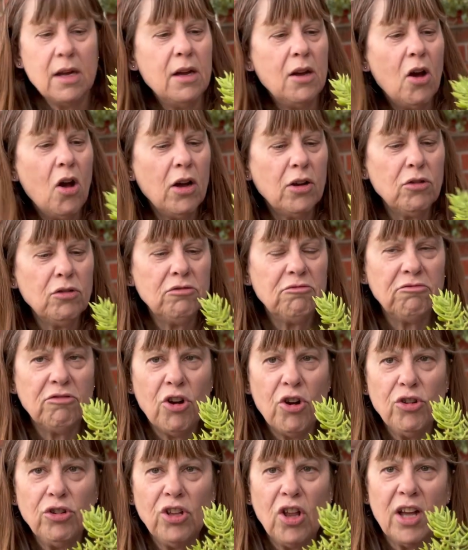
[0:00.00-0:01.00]
I could
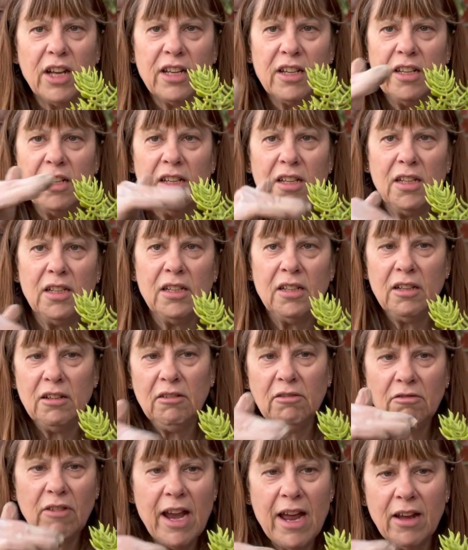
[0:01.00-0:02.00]
grow like a
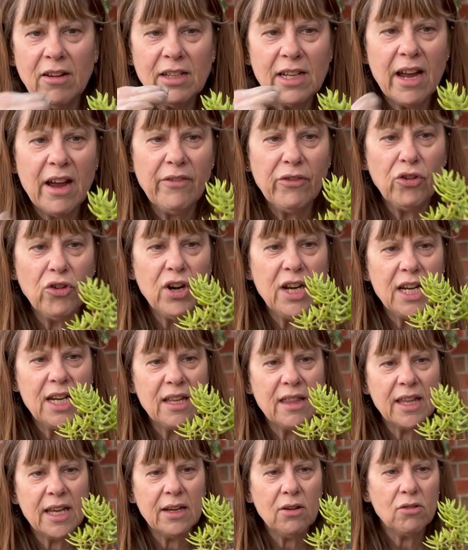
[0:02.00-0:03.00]
ground covery
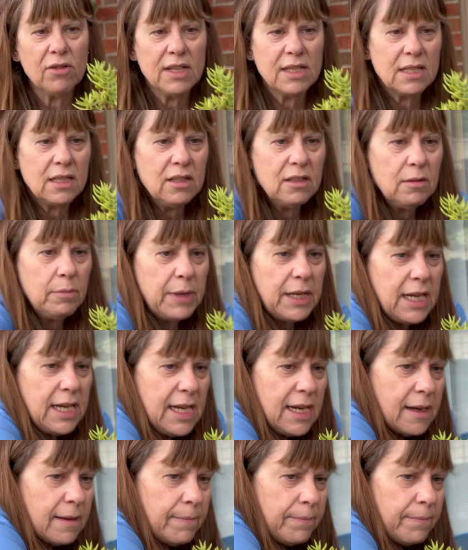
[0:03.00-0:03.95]
thing. Oh, there's a little bit here.